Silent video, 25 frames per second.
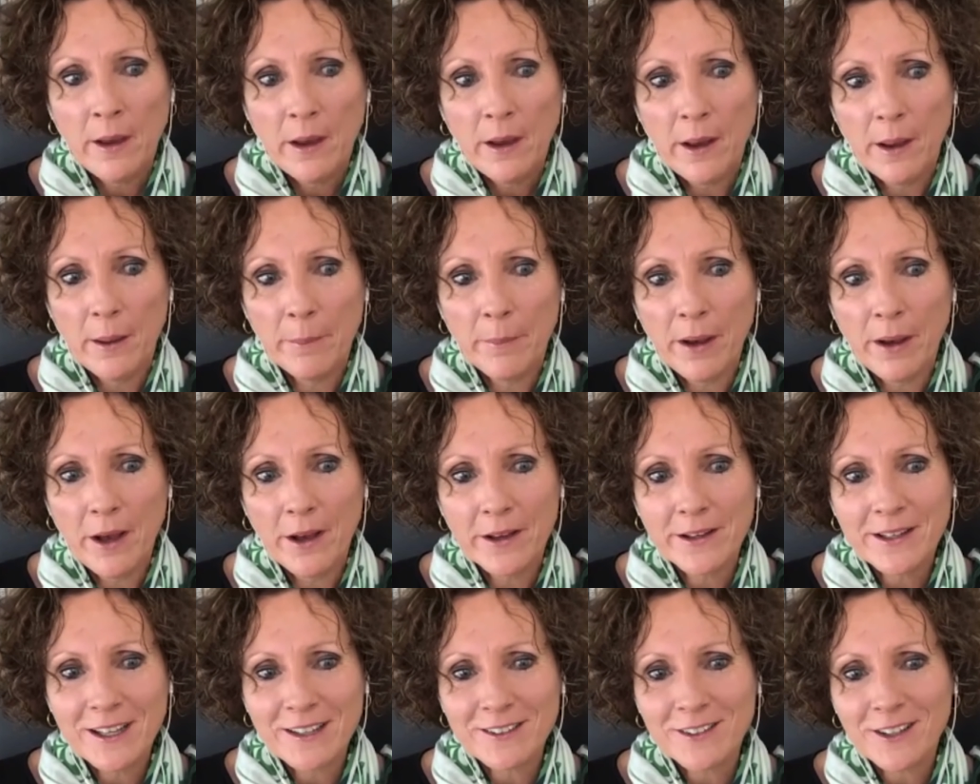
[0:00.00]

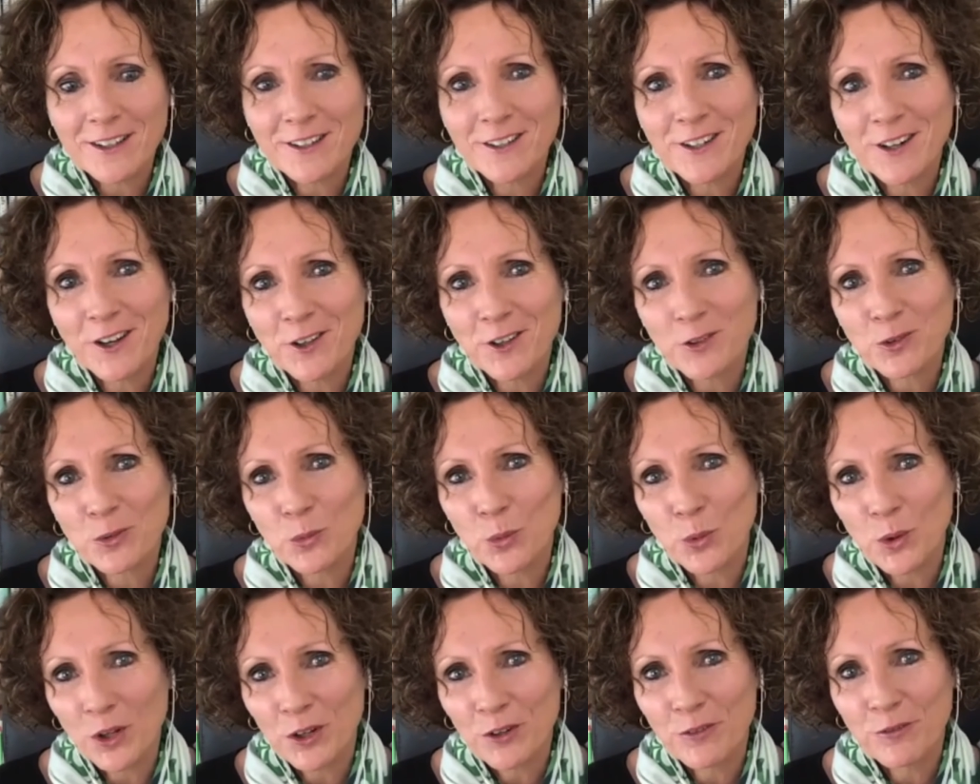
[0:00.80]
I guess I'd ask
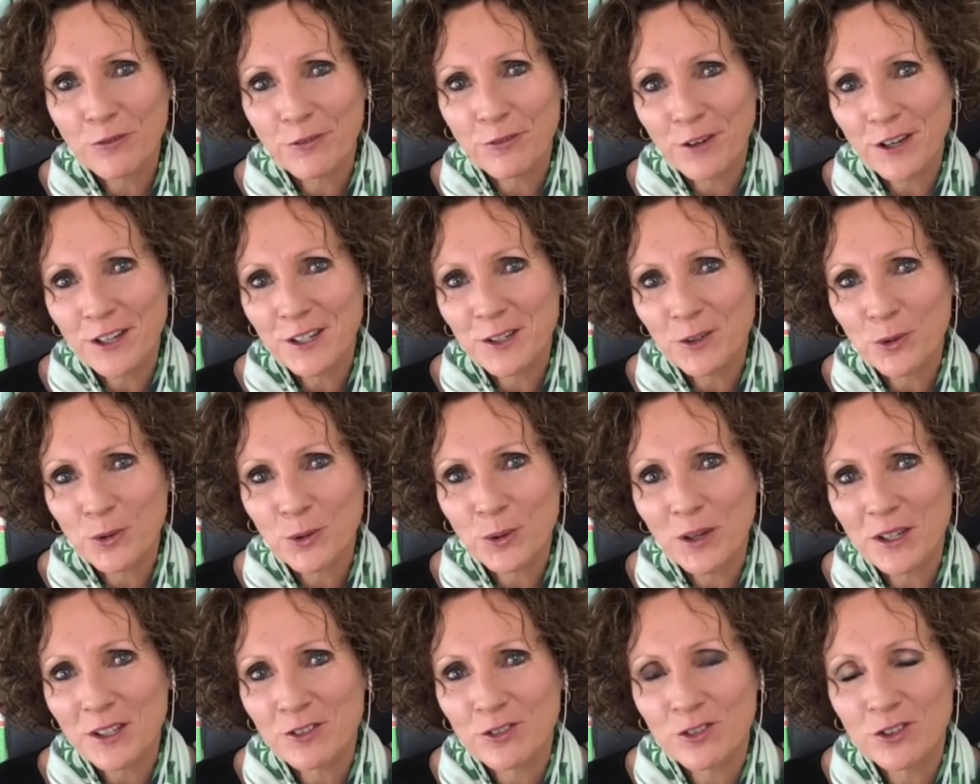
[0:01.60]
one final
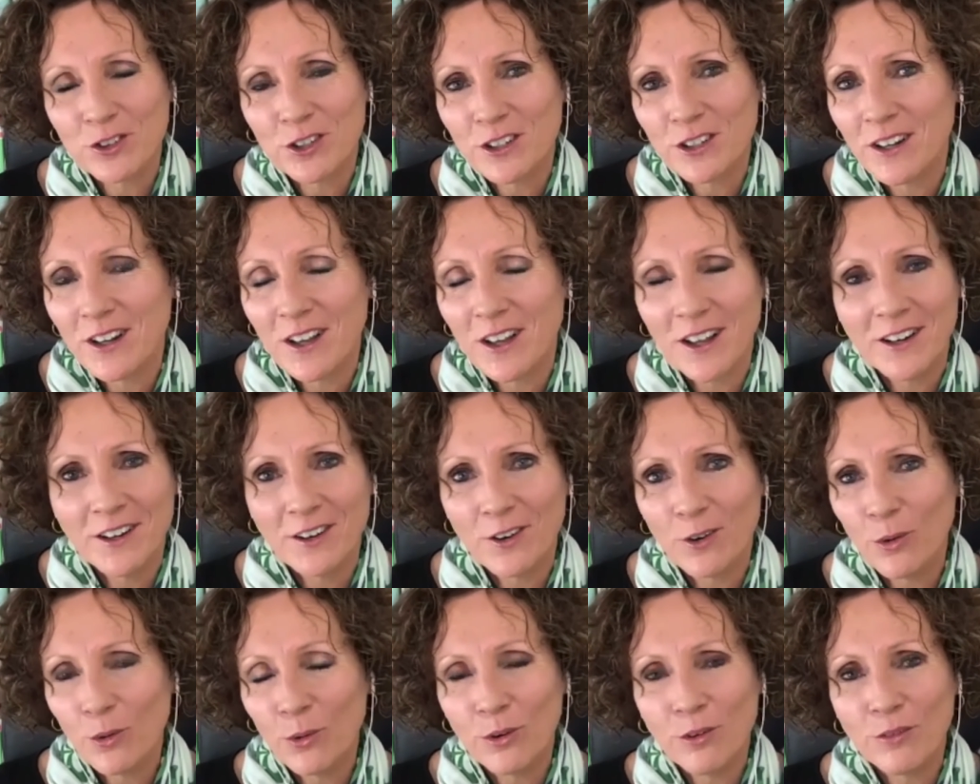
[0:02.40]
question, and
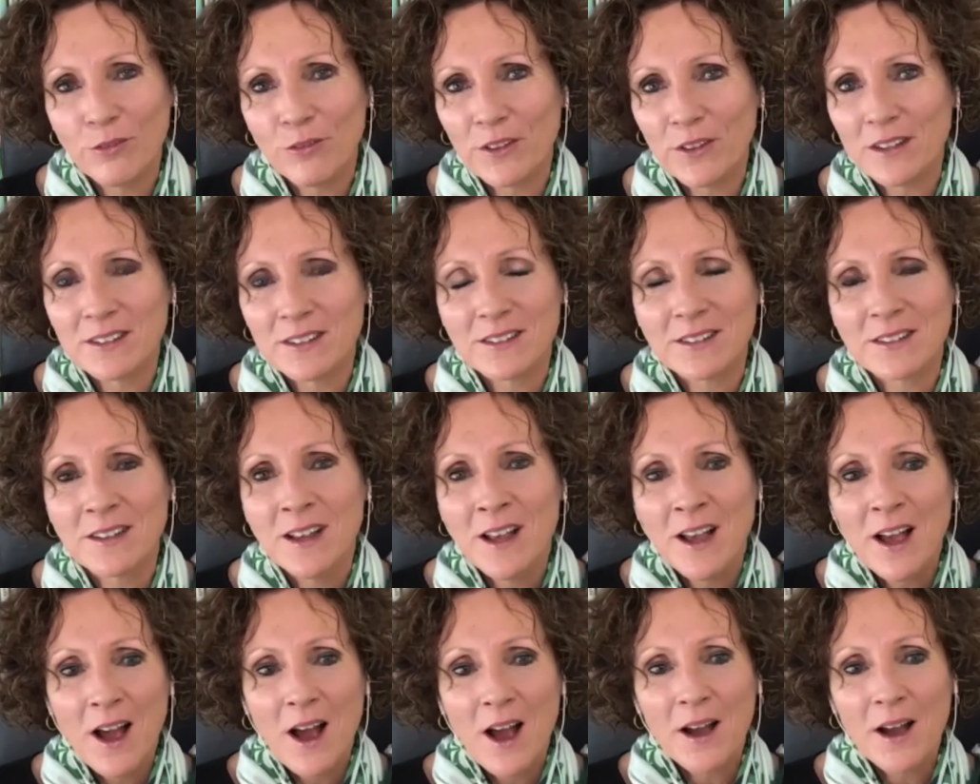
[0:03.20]
all of this
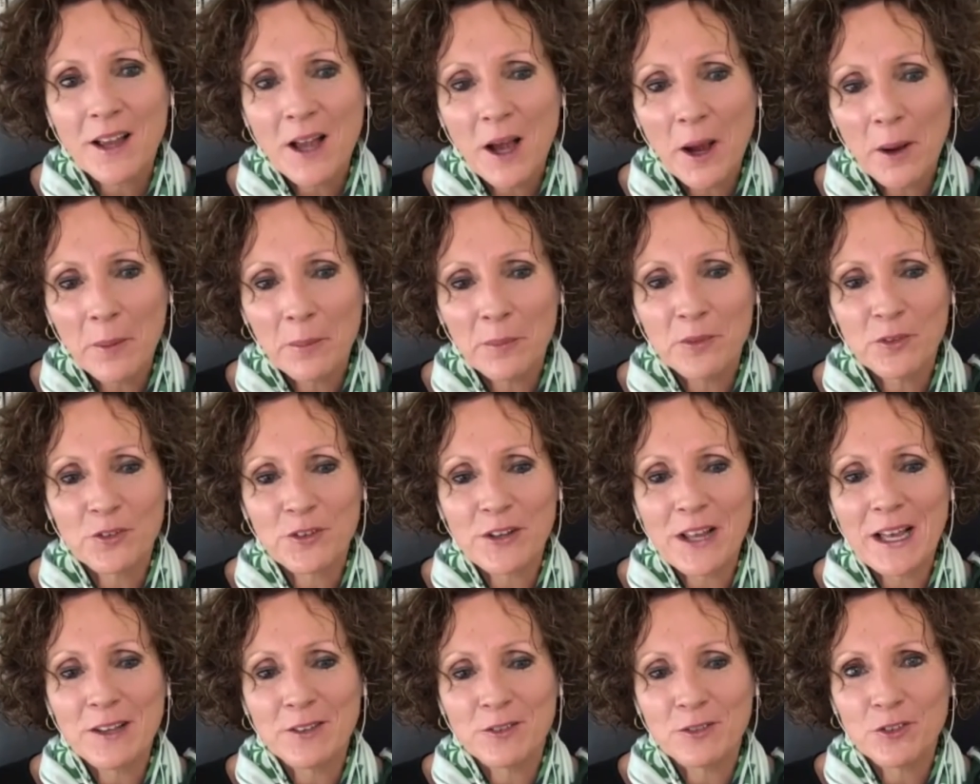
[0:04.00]
comes
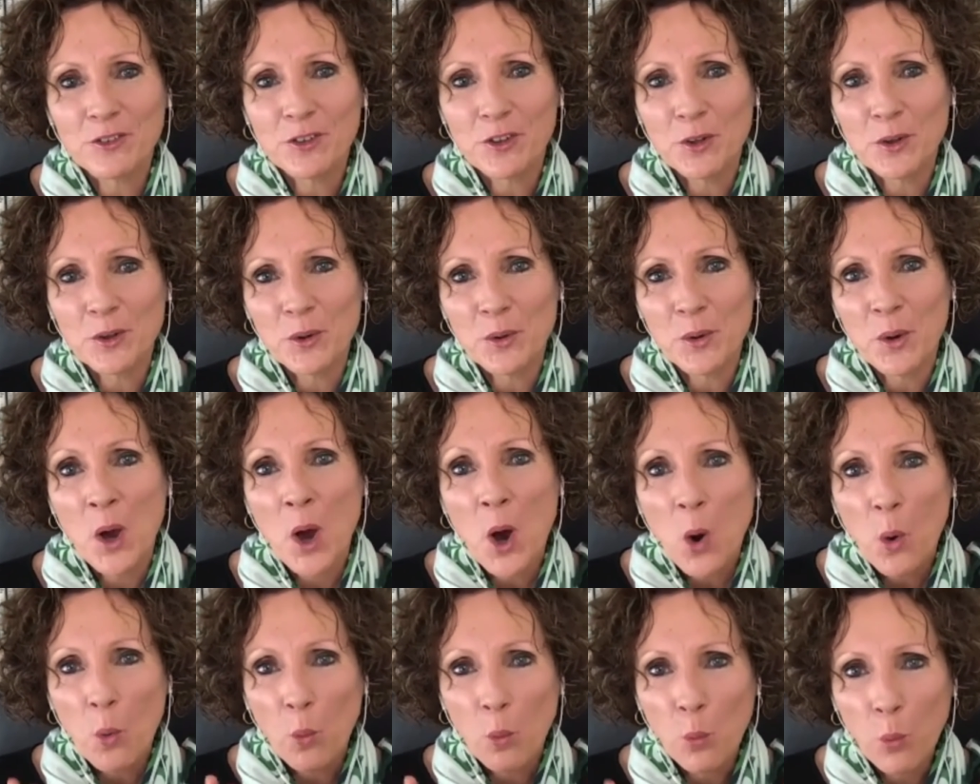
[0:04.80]
down to,
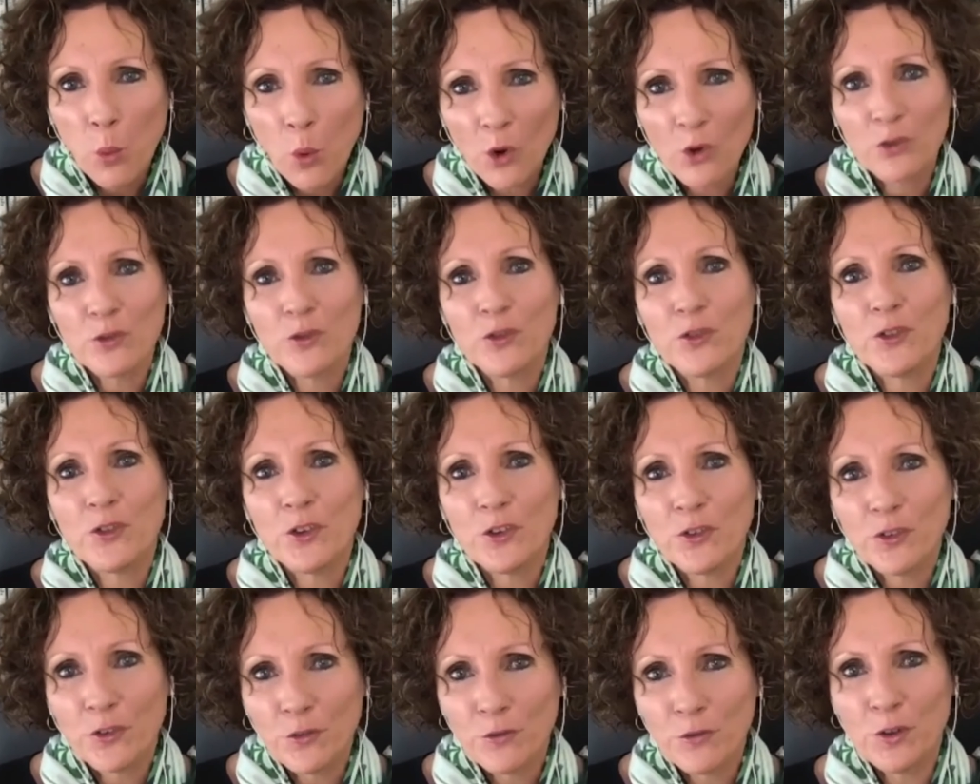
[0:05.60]
what
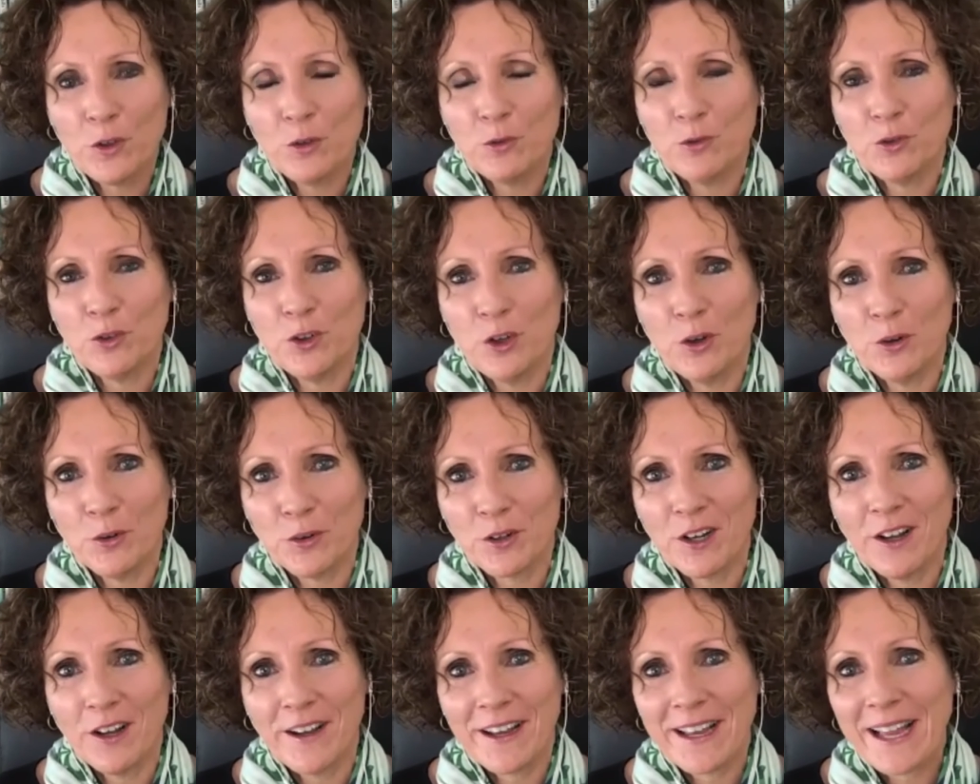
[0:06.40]
does the future
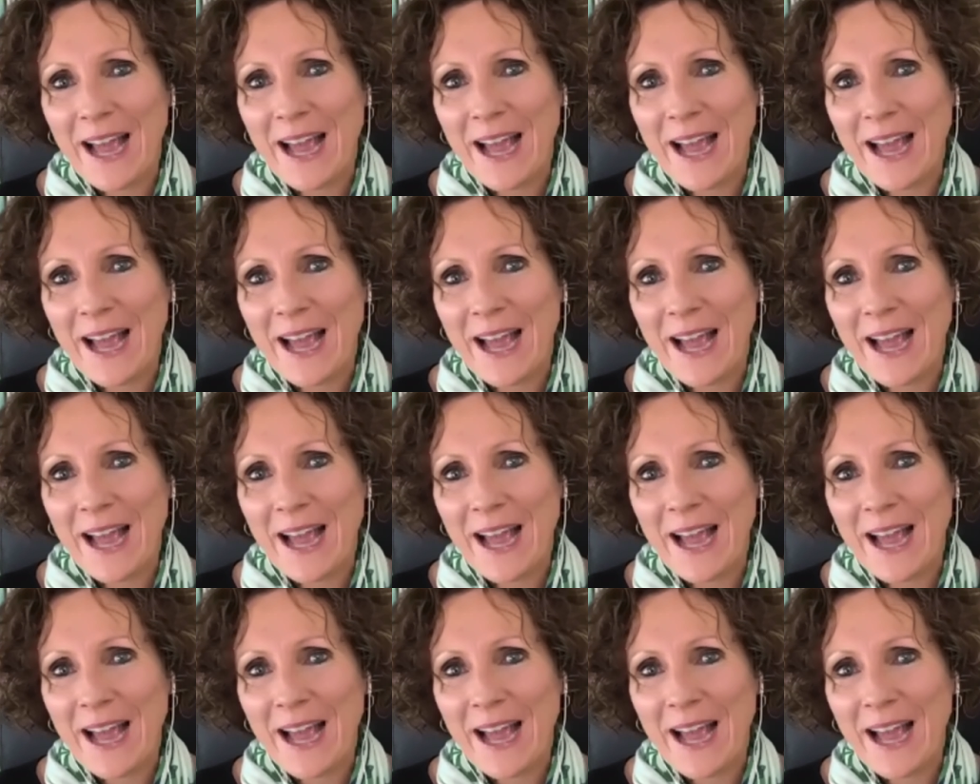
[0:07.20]
look like?